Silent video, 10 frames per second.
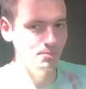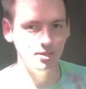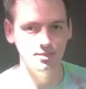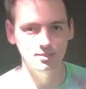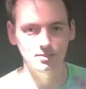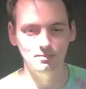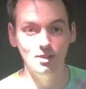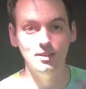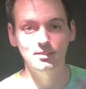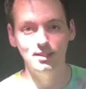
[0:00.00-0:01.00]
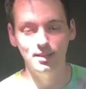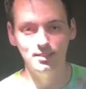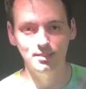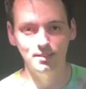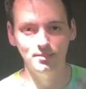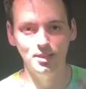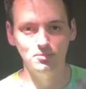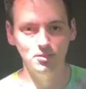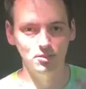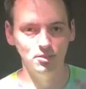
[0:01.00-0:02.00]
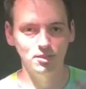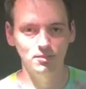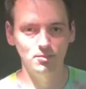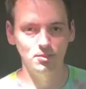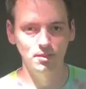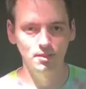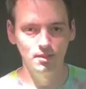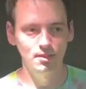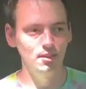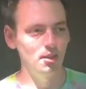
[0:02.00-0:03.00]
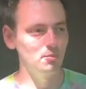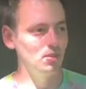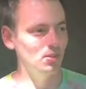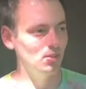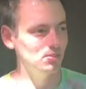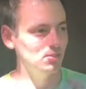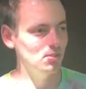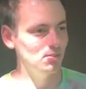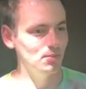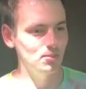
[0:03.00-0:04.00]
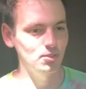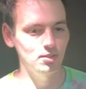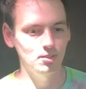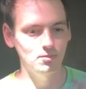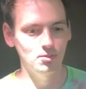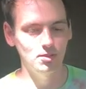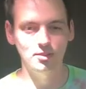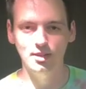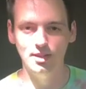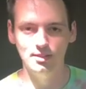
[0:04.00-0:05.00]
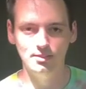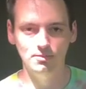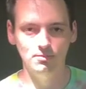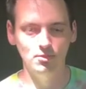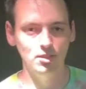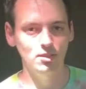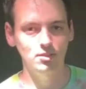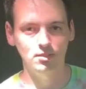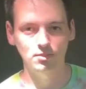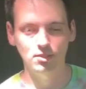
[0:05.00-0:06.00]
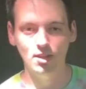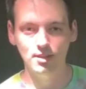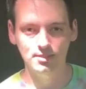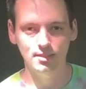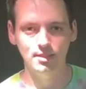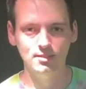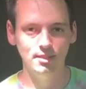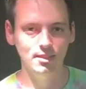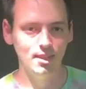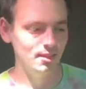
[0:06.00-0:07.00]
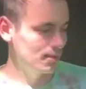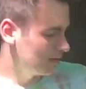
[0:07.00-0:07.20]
places to find snakes if that's what you're looking for. You can also, if you're looking for other kinds, look under logs and things like that.